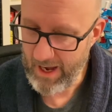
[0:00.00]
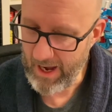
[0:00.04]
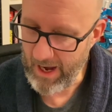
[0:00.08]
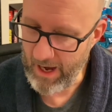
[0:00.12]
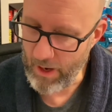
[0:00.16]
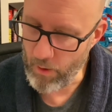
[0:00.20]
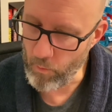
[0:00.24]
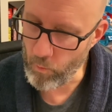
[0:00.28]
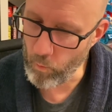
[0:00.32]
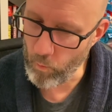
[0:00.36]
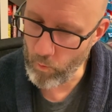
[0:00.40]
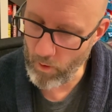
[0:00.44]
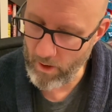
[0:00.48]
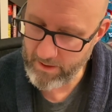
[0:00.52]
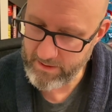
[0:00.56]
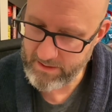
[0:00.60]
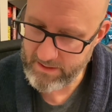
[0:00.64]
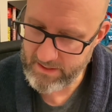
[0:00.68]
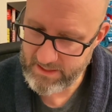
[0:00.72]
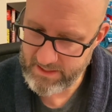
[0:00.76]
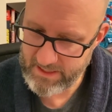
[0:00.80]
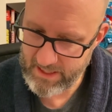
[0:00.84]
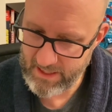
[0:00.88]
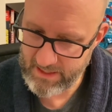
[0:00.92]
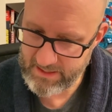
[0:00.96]
I want
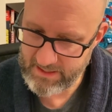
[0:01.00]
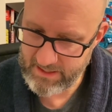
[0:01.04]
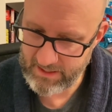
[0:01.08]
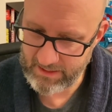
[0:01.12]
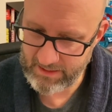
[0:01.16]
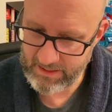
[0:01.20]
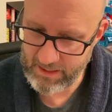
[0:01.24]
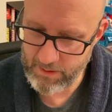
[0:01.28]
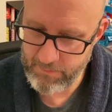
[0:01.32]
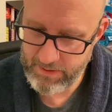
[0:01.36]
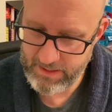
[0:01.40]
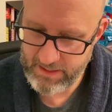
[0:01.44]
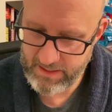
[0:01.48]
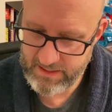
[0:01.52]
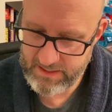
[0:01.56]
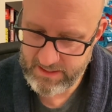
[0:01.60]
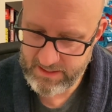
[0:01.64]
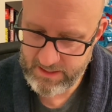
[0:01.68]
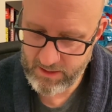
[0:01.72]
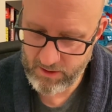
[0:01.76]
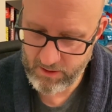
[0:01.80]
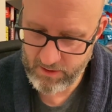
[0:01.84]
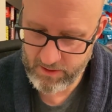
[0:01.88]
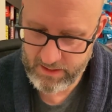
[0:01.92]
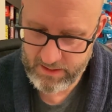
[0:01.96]
to say it's a limited
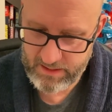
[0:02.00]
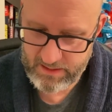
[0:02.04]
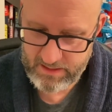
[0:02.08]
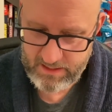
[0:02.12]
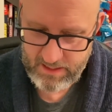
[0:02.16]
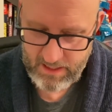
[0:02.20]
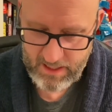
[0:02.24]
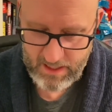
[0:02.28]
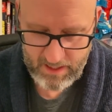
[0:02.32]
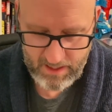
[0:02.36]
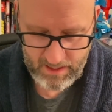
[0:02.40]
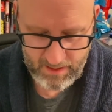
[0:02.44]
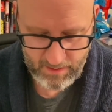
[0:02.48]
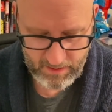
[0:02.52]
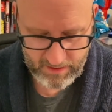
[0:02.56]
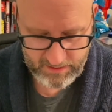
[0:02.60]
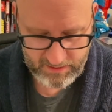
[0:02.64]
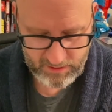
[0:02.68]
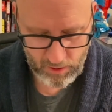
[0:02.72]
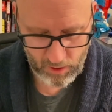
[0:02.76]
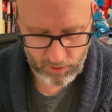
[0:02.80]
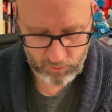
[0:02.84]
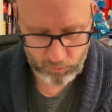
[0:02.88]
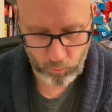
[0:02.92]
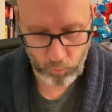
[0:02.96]
series. It's
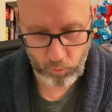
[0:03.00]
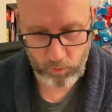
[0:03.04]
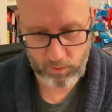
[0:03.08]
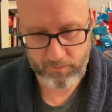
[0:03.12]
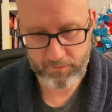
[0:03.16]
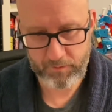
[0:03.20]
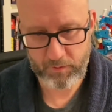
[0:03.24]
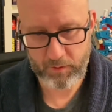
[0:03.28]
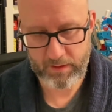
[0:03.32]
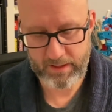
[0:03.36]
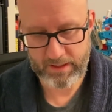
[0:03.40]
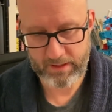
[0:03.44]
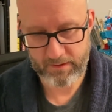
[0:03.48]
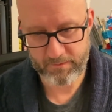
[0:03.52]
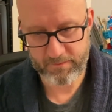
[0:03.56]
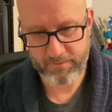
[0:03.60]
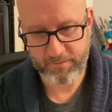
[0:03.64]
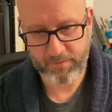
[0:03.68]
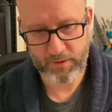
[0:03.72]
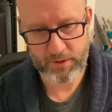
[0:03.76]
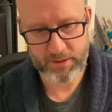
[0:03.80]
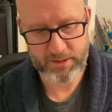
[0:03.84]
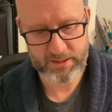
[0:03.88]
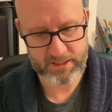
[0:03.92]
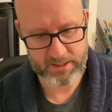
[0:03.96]
called Wolverine
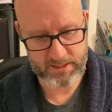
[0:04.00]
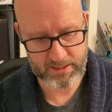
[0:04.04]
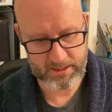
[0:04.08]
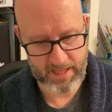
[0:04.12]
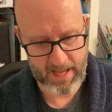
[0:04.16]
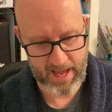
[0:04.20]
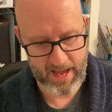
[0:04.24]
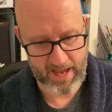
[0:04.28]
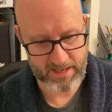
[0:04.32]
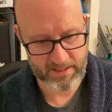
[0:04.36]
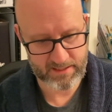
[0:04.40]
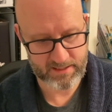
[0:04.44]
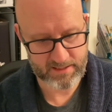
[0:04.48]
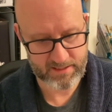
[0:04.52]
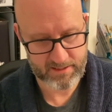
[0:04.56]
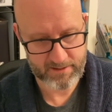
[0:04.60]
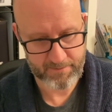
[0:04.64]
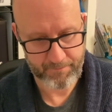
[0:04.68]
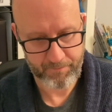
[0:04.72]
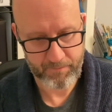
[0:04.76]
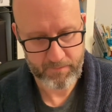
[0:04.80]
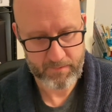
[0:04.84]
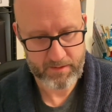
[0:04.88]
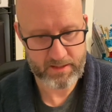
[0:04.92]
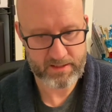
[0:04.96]
First Class.
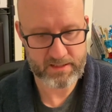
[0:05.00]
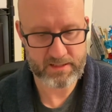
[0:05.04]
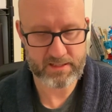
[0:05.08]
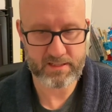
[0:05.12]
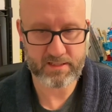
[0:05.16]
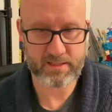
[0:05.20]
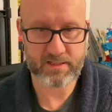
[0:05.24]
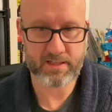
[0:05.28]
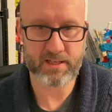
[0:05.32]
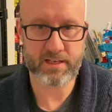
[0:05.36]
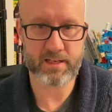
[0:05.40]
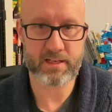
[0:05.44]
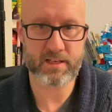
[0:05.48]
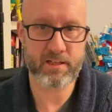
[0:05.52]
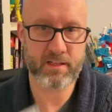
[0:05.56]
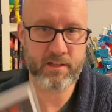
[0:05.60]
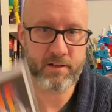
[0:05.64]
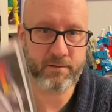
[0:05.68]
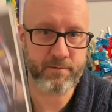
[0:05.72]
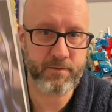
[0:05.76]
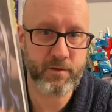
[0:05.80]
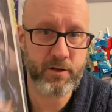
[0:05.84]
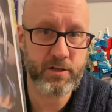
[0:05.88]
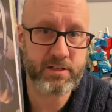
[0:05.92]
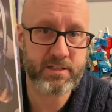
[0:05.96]
This is the
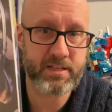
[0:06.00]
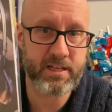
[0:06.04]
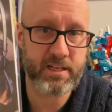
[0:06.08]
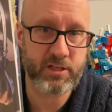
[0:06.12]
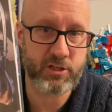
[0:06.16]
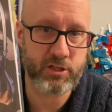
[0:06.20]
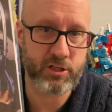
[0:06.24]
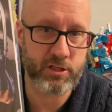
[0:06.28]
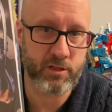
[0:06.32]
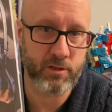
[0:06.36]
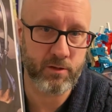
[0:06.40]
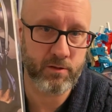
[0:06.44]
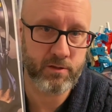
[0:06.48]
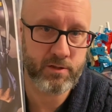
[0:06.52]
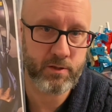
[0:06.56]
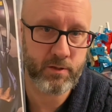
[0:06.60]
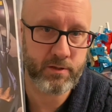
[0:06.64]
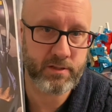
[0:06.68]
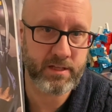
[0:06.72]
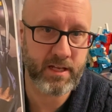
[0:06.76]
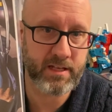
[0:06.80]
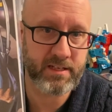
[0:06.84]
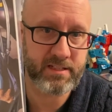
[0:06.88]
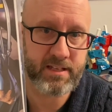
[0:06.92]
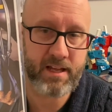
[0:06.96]
first issue, so
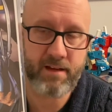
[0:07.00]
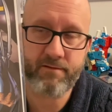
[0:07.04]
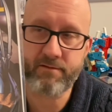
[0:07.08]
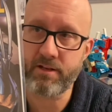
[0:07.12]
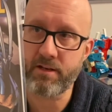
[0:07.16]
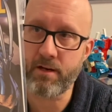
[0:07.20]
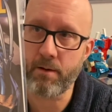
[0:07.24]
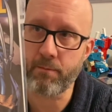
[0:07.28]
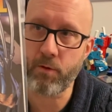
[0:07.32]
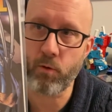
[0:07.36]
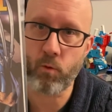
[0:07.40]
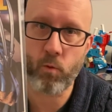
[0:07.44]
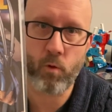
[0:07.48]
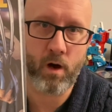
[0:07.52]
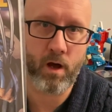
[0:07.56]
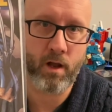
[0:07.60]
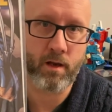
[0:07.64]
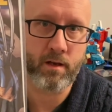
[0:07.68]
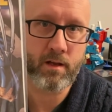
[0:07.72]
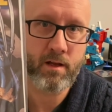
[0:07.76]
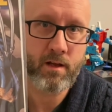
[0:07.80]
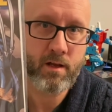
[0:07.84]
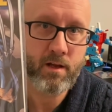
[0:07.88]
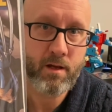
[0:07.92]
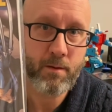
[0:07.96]
it's nice to have the number
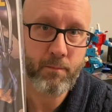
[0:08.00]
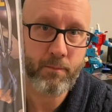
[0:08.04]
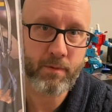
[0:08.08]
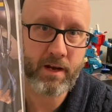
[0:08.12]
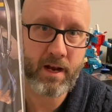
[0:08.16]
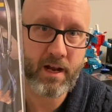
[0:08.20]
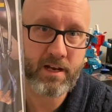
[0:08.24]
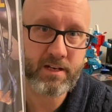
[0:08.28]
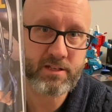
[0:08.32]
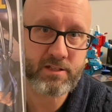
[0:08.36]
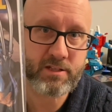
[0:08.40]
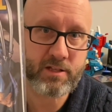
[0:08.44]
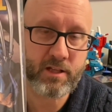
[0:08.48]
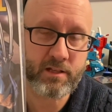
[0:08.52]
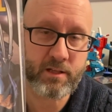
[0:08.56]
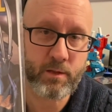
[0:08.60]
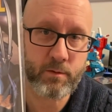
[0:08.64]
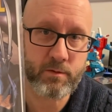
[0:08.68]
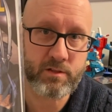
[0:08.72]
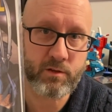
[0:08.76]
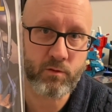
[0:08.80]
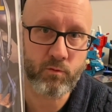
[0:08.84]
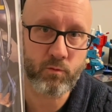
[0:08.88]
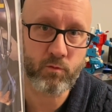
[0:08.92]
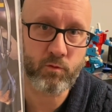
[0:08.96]
1, but I just thought that
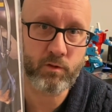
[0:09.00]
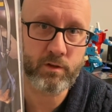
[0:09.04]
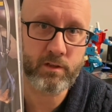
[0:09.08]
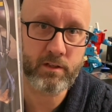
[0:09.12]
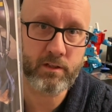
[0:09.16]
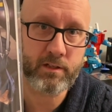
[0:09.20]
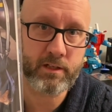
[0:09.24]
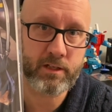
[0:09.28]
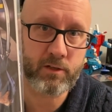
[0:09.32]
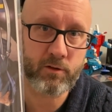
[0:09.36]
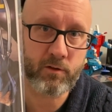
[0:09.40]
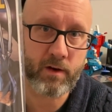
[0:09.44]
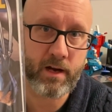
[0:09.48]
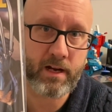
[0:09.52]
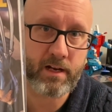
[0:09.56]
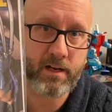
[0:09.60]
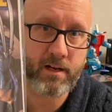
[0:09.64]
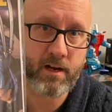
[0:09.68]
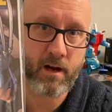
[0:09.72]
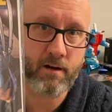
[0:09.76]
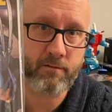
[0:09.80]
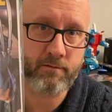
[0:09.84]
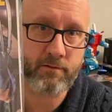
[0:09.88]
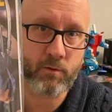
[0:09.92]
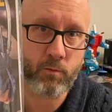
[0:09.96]
was a really great
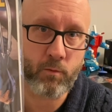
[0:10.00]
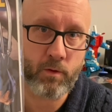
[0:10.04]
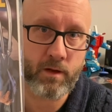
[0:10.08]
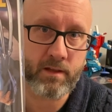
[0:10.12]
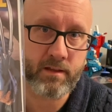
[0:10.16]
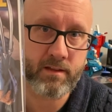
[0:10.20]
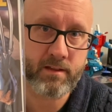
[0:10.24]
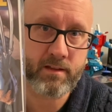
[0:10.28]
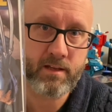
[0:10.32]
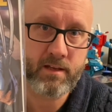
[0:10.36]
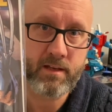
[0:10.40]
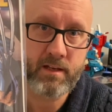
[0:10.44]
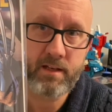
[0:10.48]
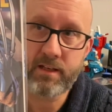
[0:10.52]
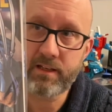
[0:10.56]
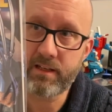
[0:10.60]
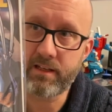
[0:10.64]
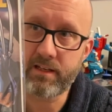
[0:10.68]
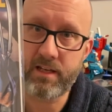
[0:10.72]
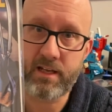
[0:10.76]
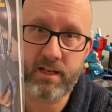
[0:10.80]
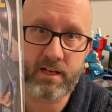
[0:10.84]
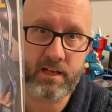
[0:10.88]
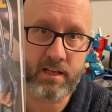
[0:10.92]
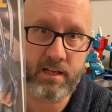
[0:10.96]
cover with
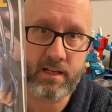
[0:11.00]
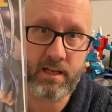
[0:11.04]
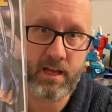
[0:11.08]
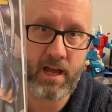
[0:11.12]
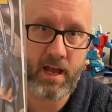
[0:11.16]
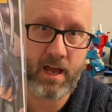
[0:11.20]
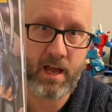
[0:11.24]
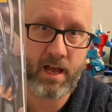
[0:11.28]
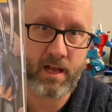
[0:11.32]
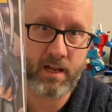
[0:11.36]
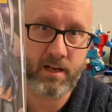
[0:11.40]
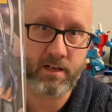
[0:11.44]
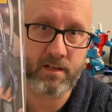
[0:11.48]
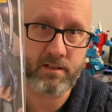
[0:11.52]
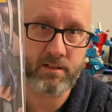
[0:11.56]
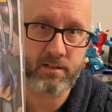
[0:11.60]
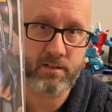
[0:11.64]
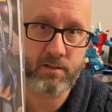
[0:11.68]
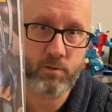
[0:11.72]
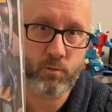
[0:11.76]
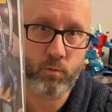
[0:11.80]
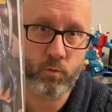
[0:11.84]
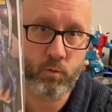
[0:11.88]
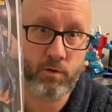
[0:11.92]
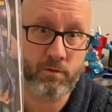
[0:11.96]
Kitty and
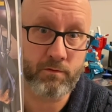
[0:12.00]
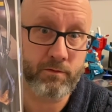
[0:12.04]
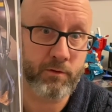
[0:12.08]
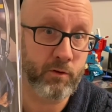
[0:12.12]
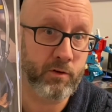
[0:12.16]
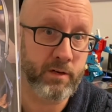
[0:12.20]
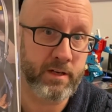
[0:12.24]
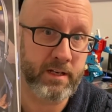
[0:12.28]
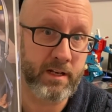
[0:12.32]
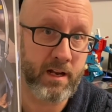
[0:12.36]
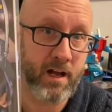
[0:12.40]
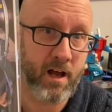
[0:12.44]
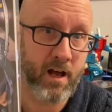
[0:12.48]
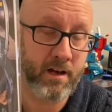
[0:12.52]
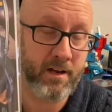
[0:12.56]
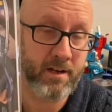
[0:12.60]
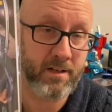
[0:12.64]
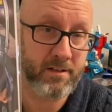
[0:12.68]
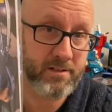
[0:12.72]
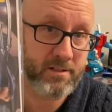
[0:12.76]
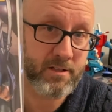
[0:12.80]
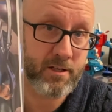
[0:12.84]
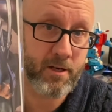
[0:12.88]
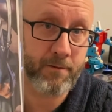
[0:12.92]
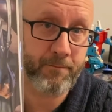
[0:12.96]
Wolverine on it.
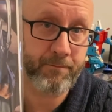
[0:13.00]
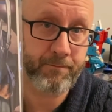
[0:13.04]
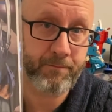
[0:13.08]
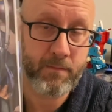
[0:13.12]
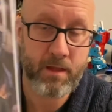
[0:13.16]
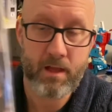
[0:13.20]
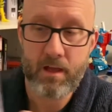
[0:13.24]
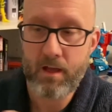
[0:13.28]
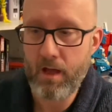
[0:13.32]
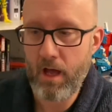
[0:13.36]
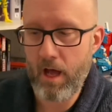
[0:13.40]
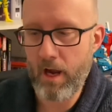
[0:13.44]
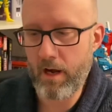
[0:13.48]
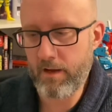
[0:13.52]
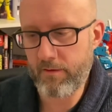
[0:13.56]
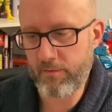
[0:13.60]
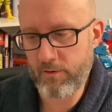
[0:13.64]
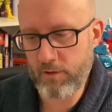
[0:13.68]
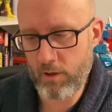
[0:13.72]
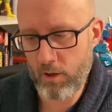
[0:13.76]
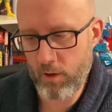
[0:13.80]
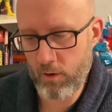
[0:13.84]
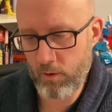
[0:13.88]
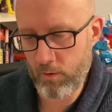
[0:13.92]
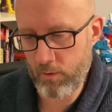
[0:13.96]
So I don't
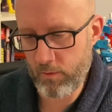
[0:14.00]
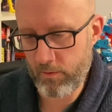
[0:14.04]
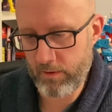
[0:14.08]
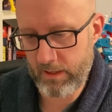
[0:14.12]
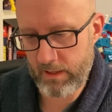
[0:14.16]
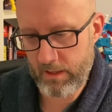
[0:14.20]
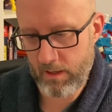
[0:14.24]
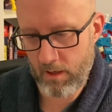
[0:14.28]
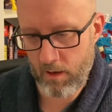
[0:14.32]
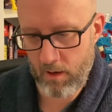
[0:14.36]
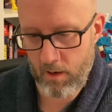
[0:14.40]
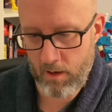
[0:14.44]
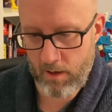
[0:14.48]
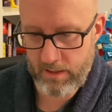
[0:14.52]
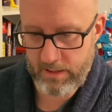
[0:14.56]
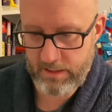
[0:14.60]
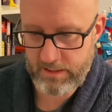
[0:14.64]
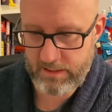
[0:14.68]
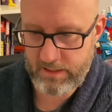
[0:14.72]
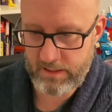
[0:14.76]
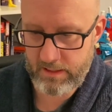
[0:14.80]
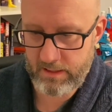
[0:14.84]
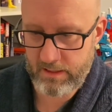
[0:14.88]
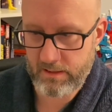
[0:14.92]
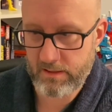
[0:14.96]
even know who the
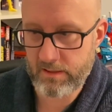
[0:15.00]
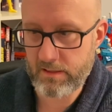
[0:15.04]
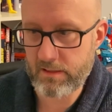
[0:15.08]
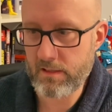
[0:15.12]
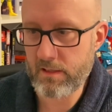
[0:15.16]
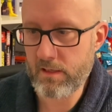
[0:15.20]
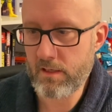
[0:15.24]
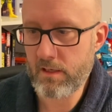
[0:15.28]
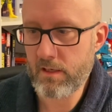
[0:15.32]
artist is